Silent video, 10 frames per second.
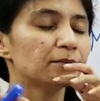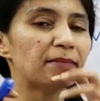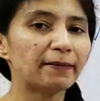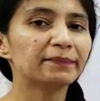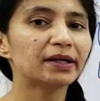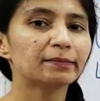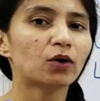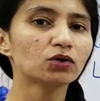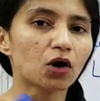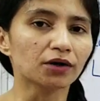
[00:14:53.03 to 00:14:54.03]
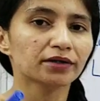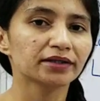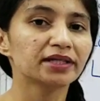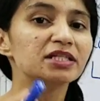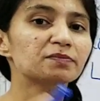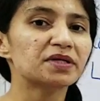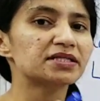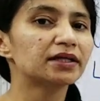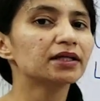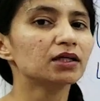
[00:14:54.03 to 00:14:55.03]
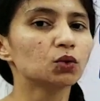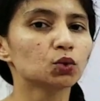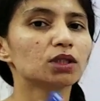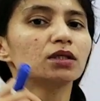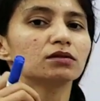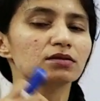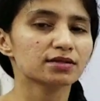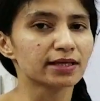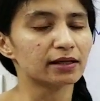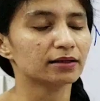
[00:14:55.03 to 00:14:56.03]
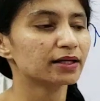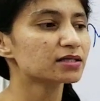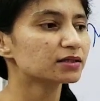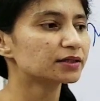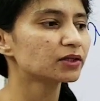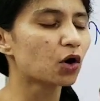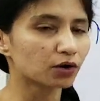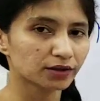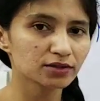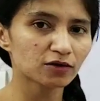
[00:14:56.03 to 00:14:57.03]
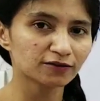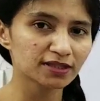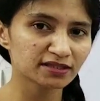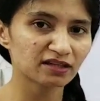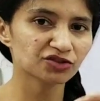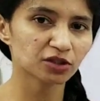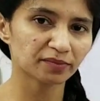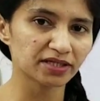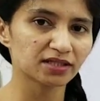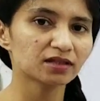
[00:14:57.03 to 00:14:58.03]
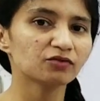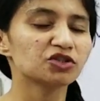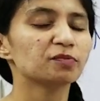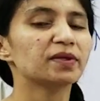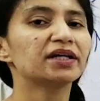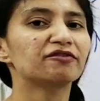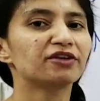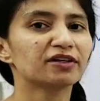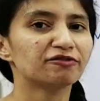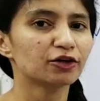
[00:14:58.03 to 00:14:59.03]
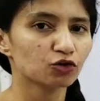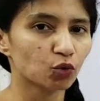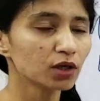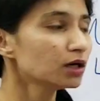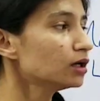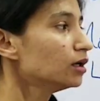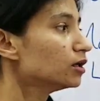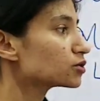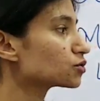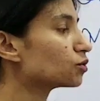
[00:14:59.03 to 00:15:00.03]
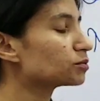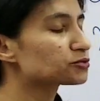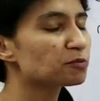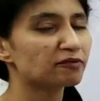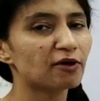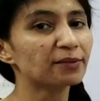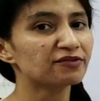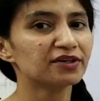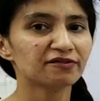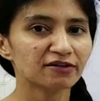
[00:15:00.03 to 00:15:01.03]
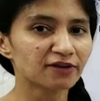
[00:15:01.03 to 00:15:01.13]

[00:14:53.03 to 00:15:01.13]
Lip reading: membrane bound organelles present into the cell. There are certain organs of the cell which are present, which play different role, so to perform different